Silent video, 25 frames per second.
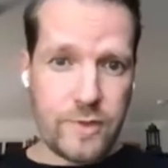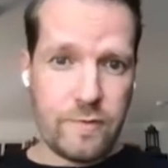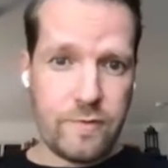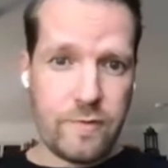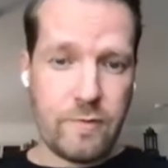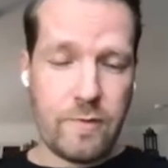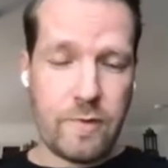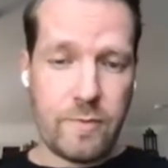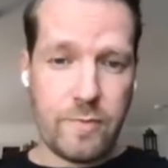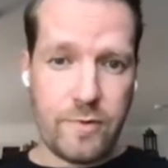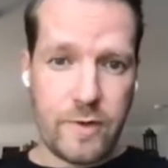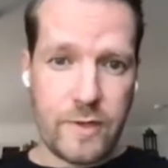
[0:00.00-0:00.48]
of
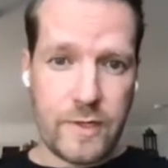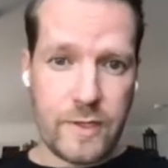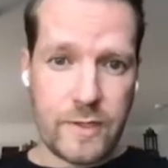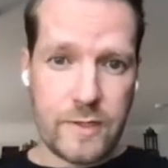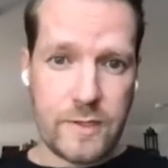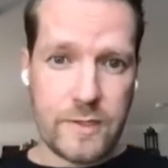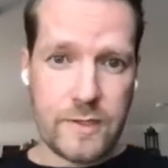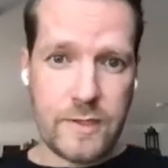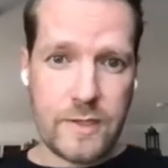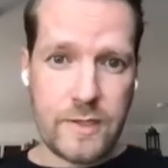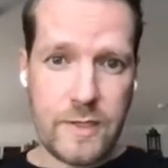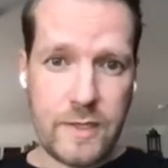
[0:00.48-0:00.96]
our
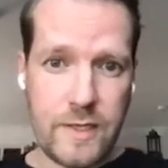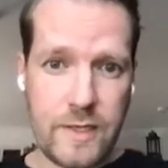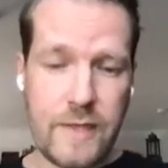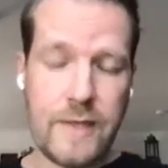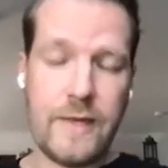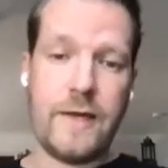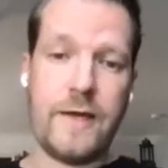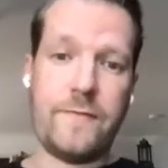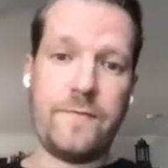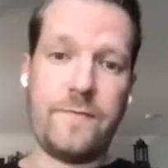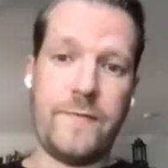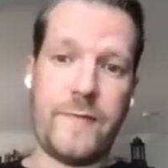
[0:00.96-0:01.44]
product,
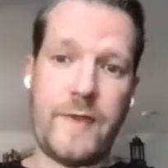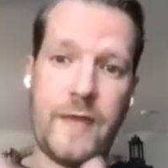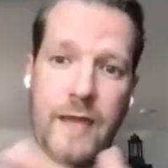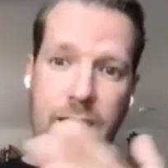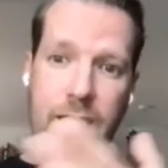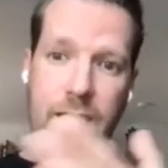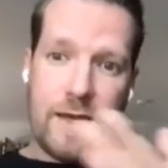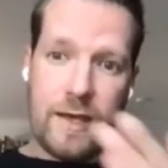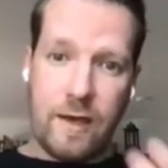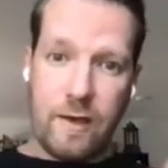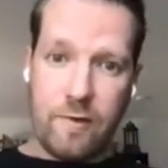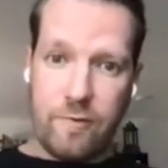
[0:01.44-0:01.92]

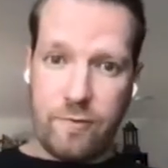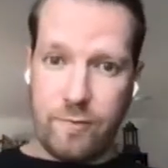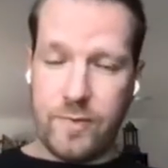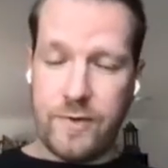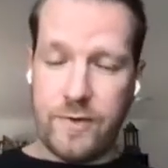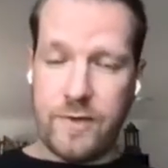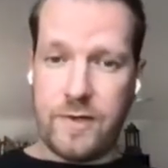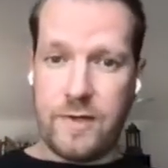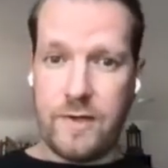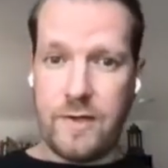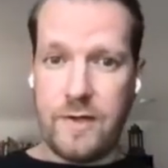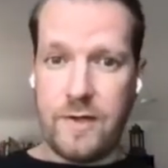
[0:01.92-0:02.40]
they have
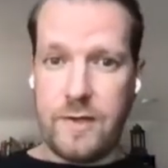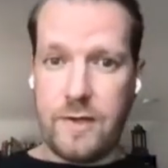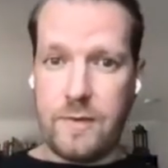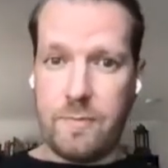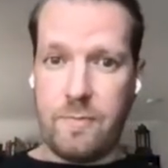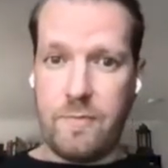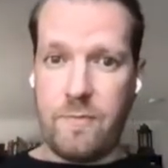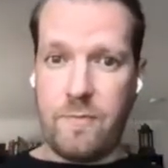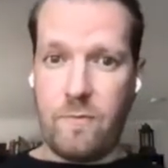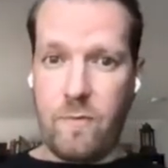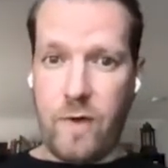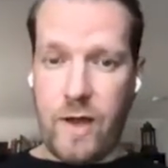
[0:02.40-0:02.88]
been,
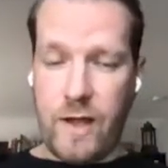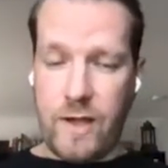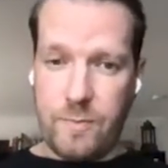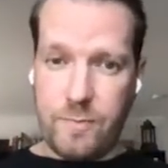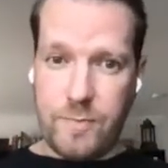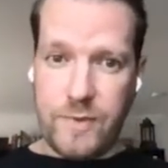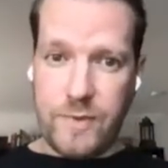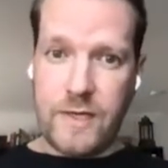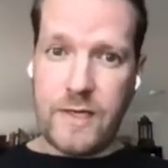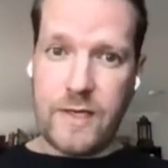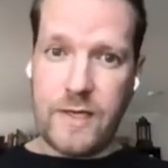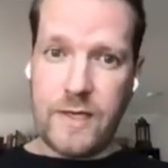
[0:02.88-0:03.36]
while
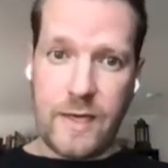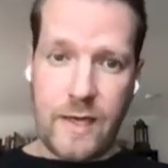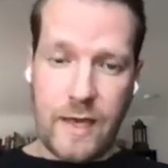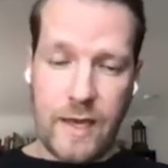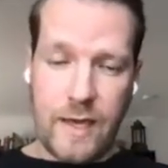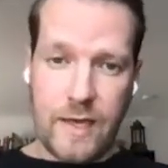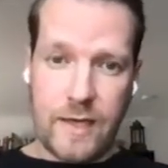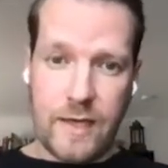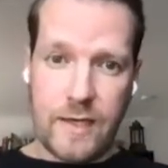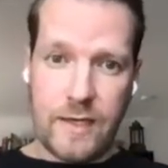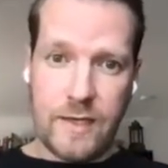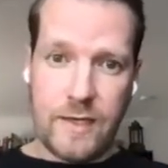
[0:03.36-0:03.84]
being
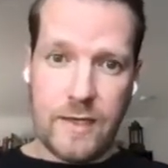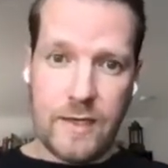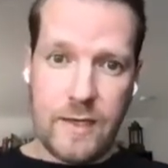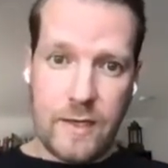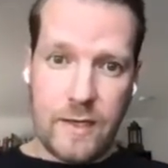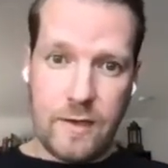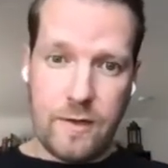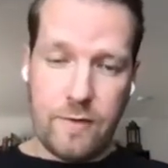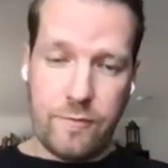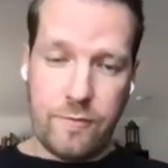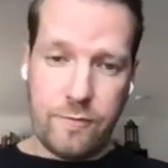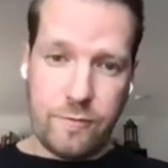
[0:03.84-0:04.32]
a
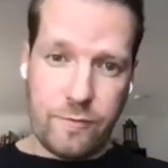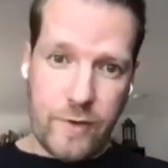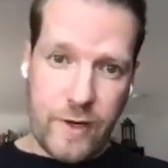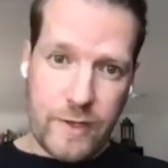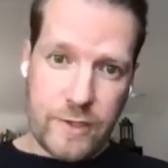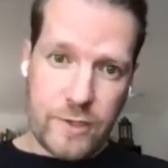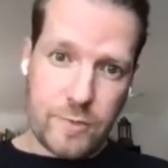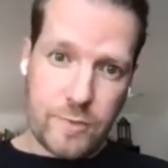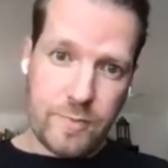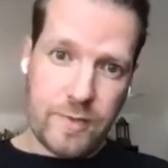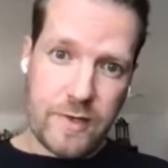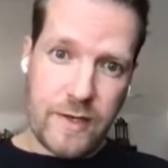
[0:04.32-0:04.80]

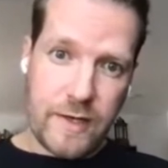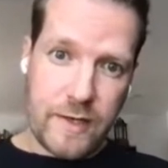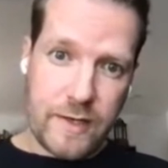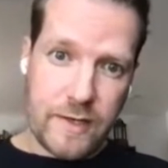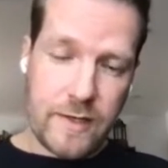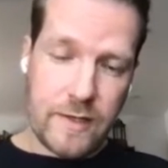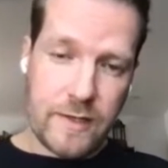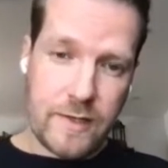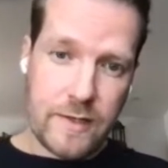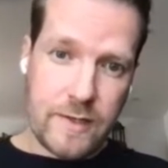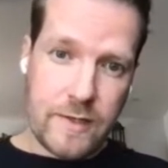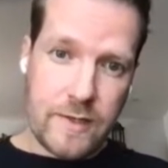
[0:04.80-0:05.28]
French
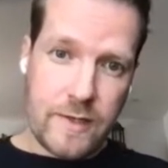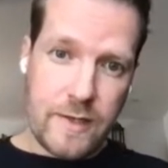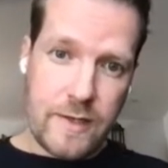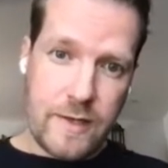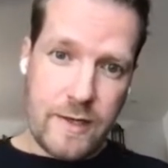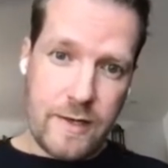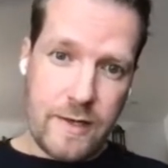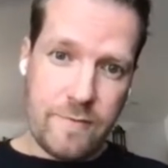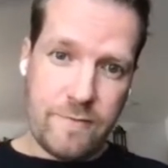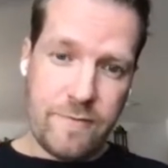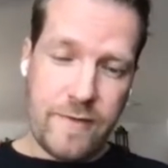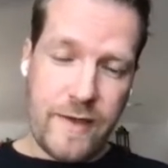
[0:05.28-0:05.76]
player,
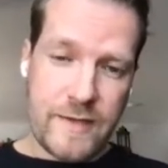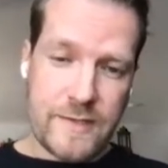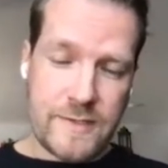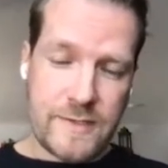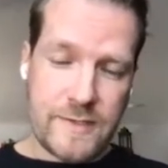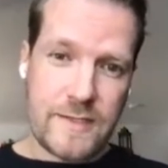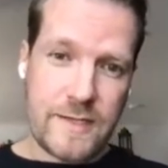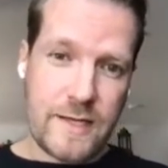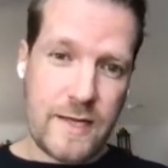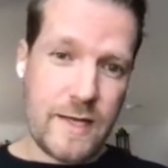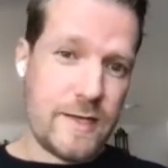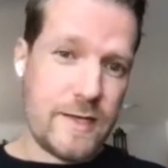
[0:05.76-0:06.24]

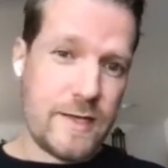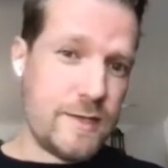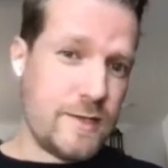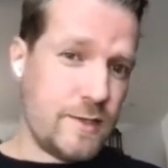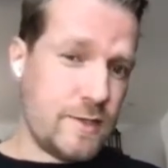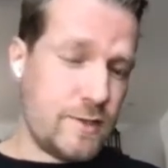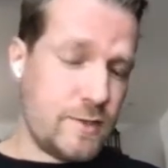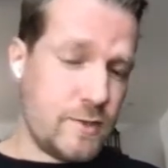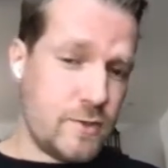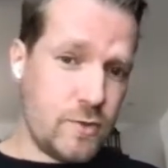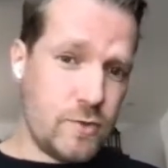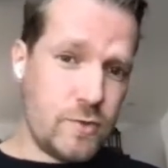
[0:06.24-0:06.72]
invested in the
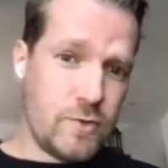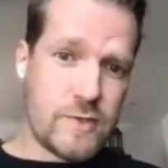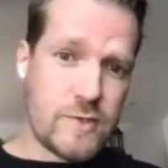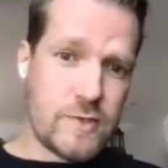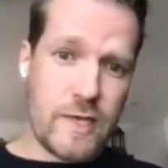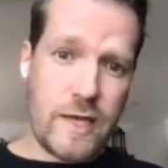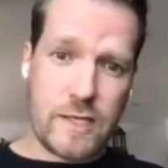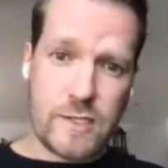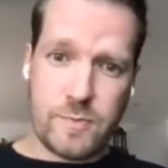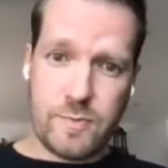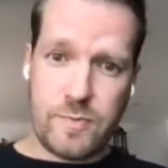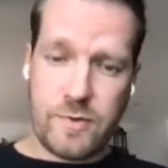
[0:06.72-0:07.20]
user
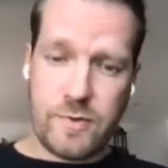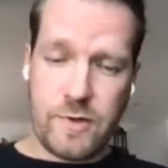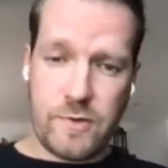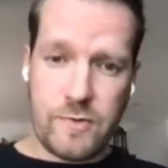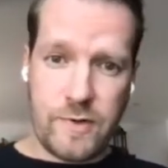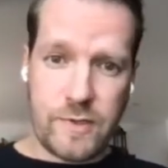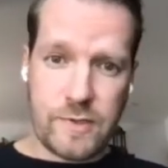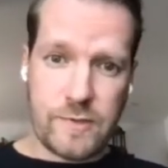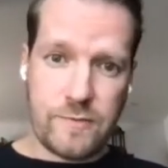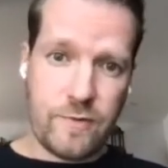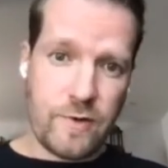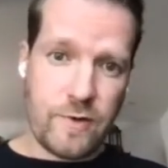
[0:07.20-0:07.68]

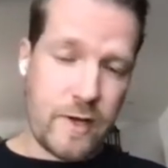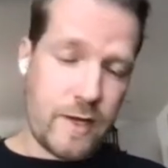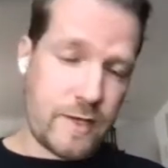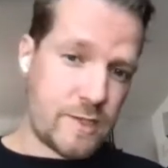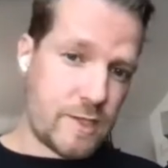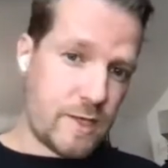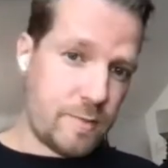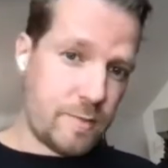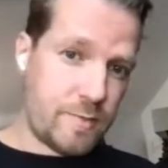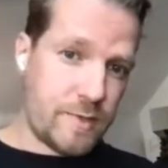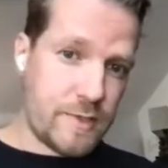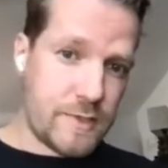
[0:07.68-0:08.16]
experience for
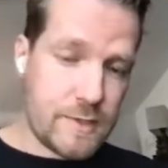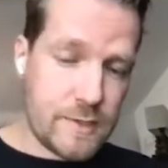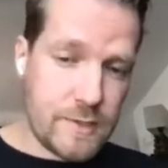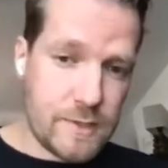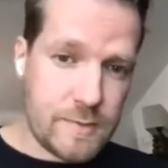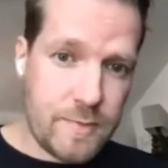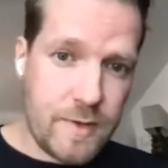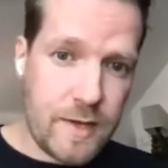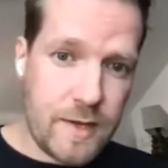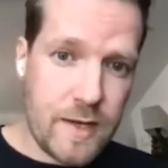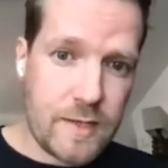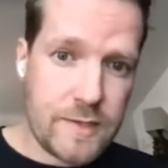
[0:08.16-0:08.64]
HR business
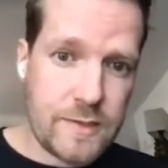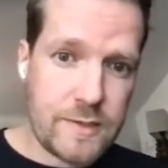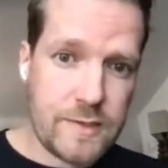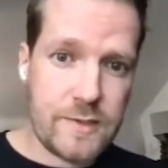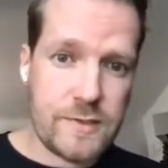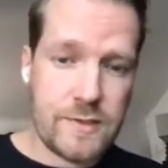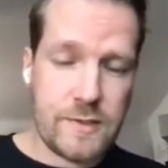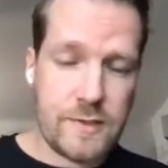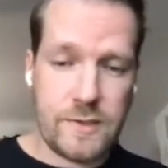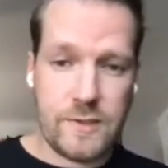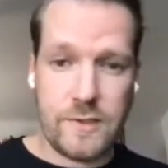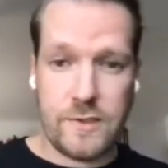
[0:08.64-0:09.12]

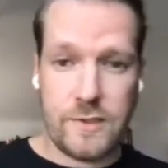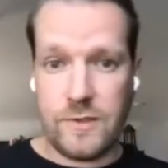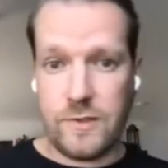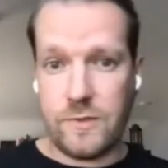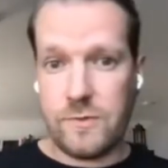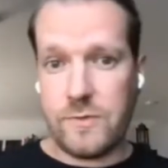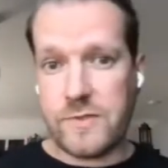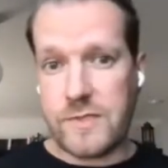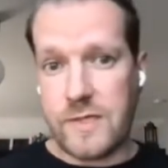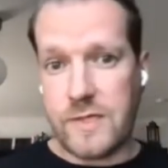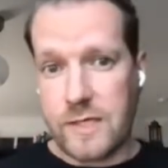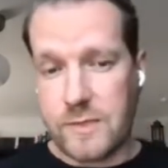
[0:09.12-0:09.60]
partners, in the
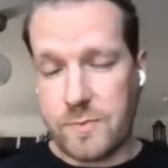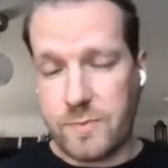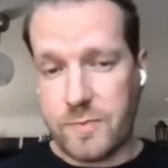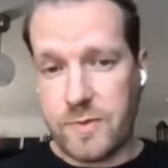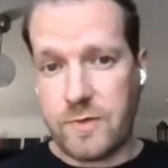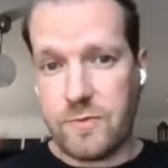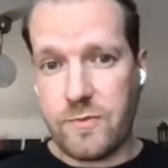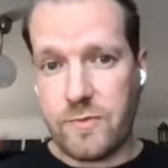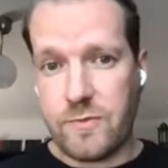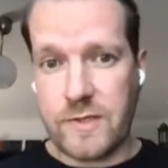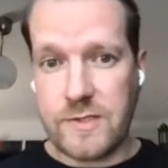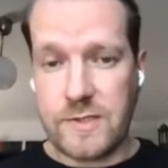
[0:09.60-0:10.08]
user
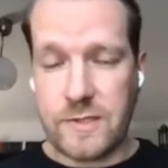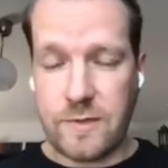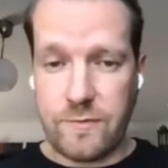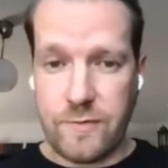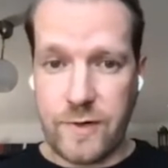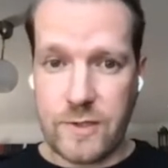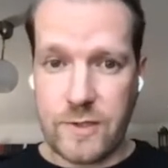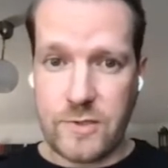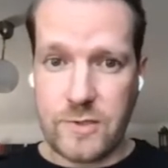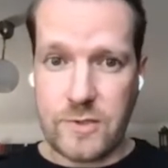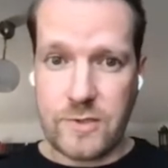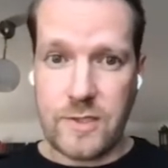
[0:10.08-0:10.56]
experience and
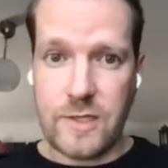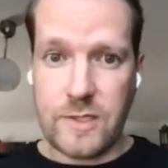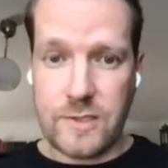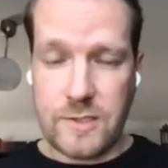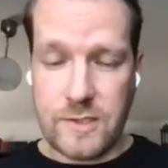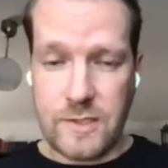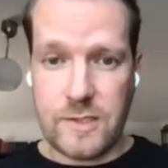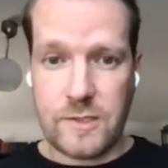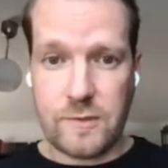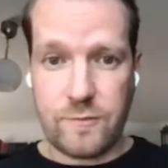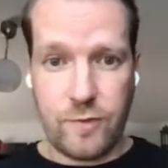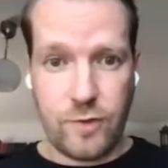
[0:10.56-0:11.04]

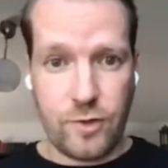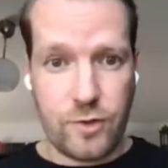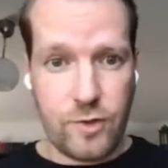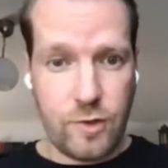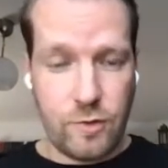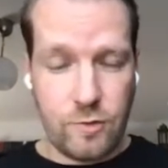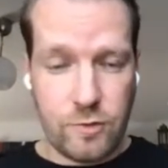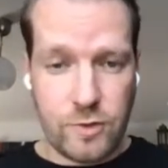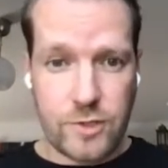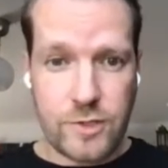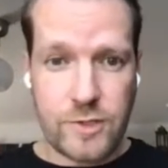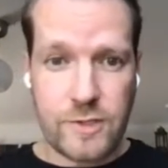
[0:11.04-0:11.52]
functionalities for
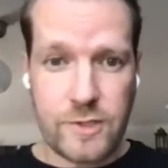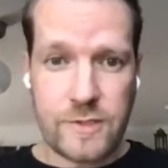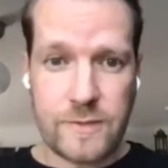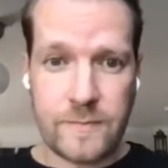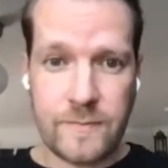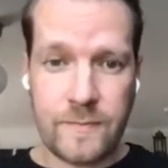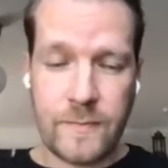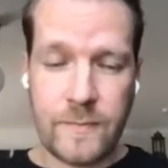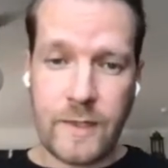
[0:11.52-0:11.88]
coaches.